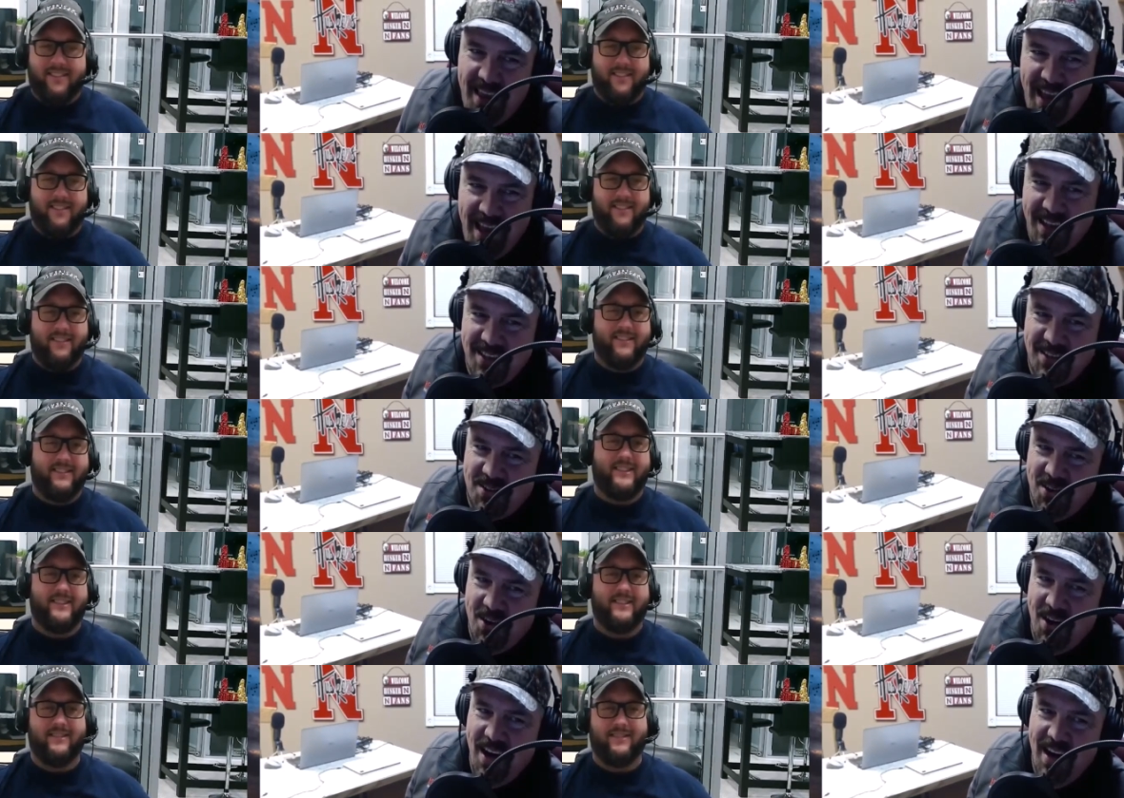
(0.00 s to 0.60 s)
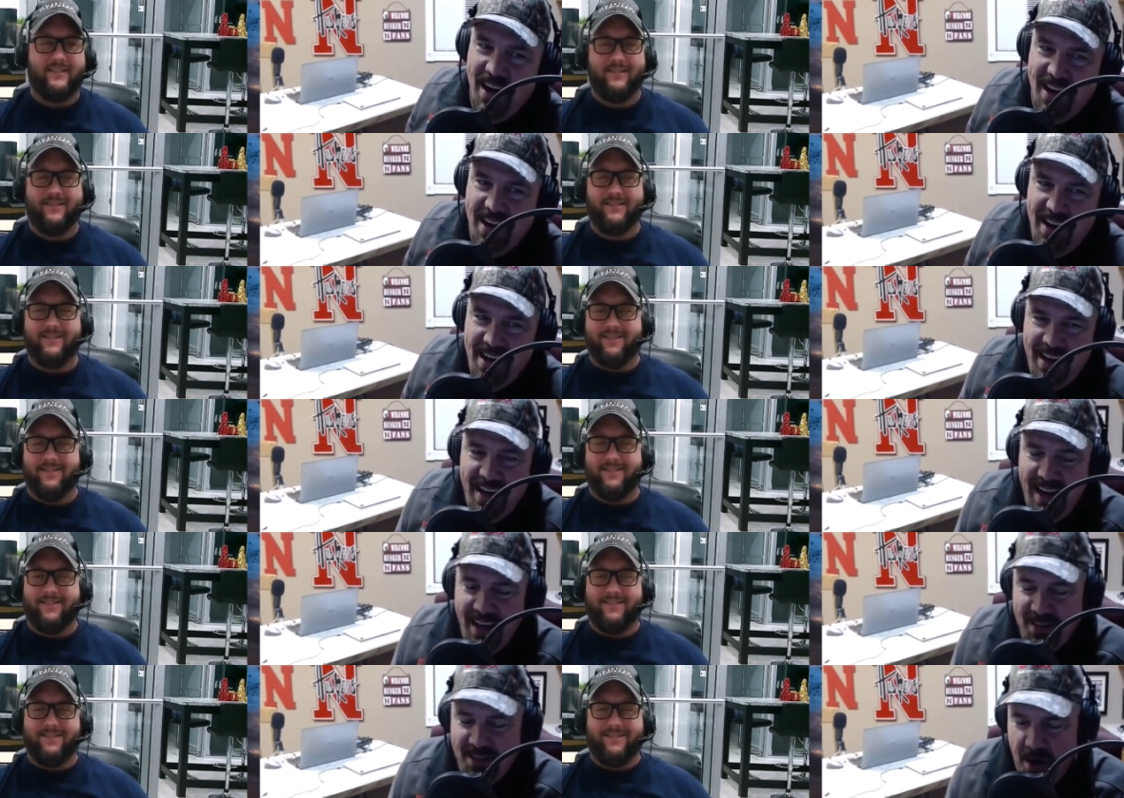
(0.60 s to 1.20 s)
Speaker 1: That's right.
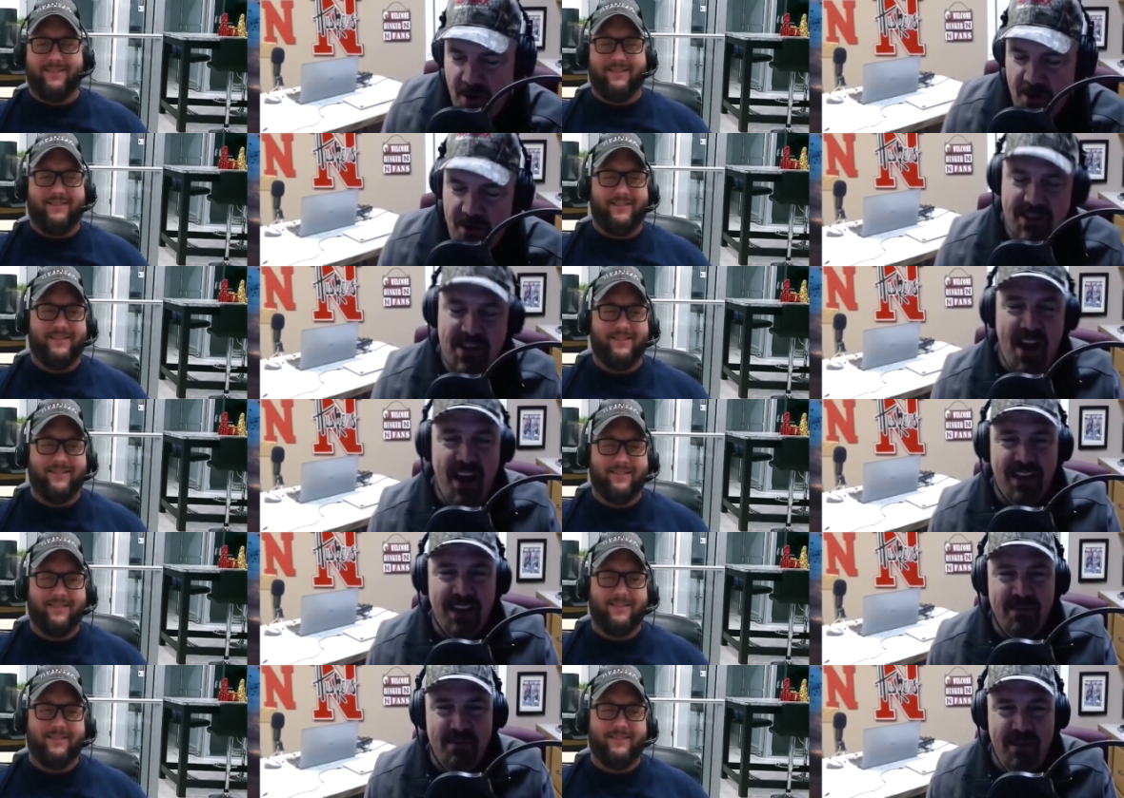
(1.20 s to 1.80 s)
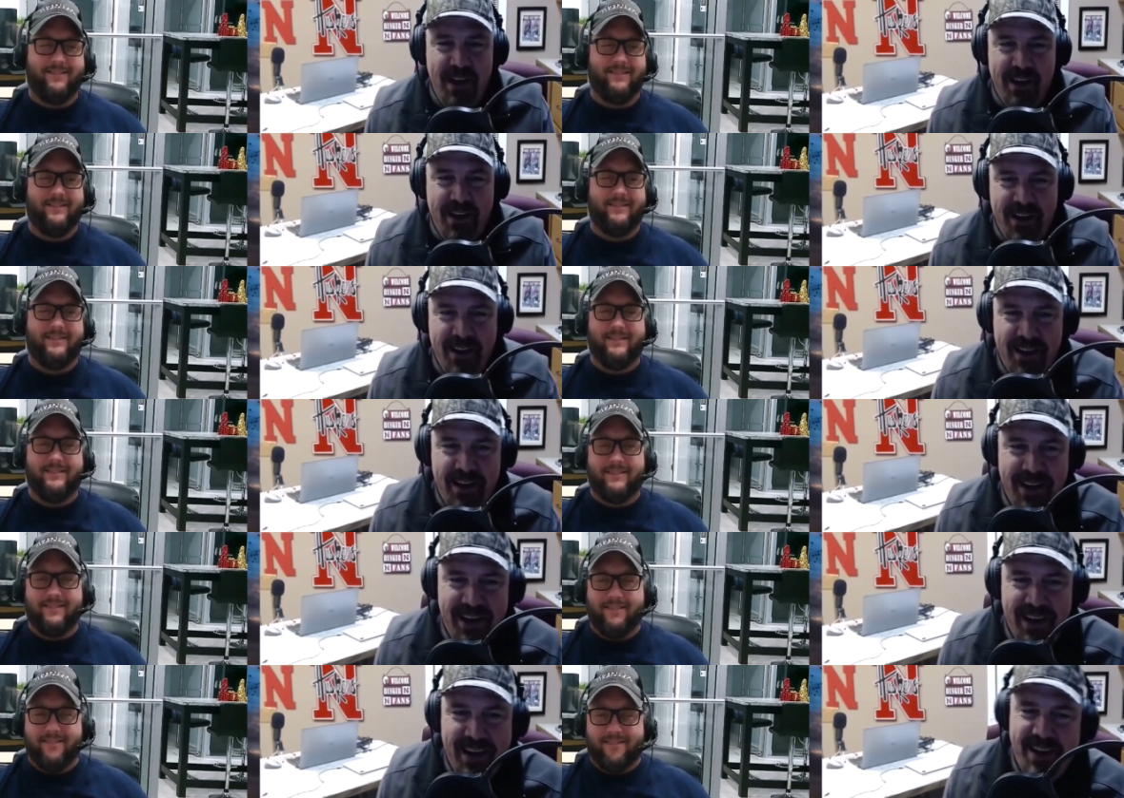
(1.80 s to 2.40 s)
That's right. We talked about on
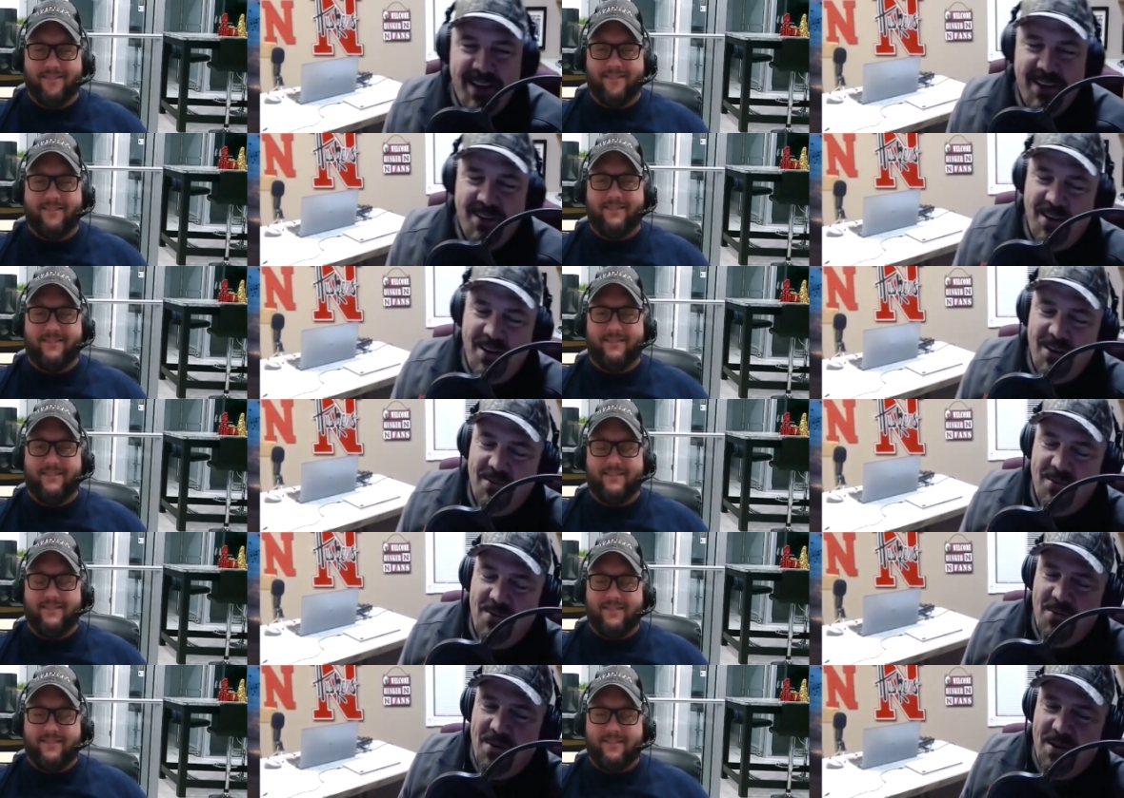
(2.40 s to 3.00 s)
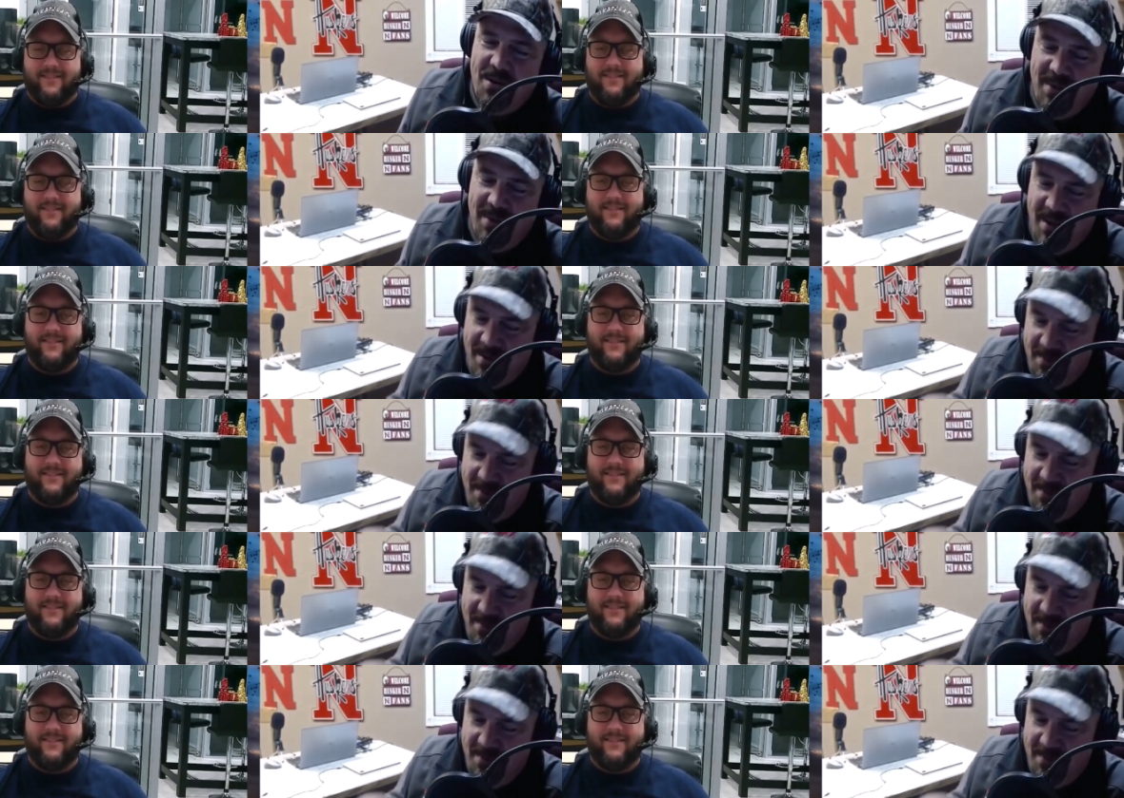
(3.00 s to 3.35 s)
uh, uh, one of my